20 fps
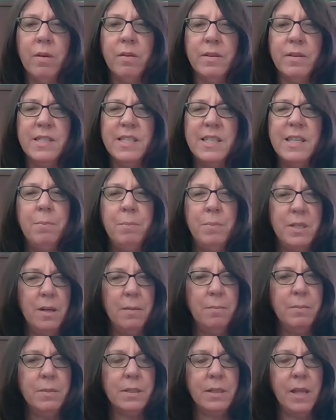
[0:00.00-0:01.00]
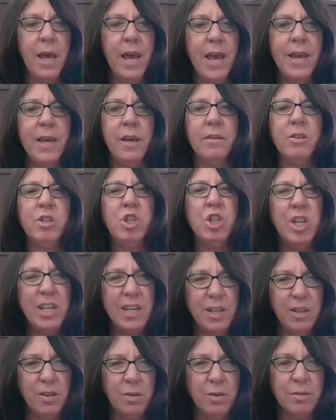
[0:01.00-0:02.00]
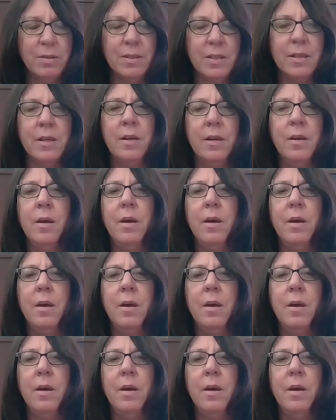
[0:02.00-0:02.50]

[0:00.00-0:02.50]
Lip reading: symptoms like chills,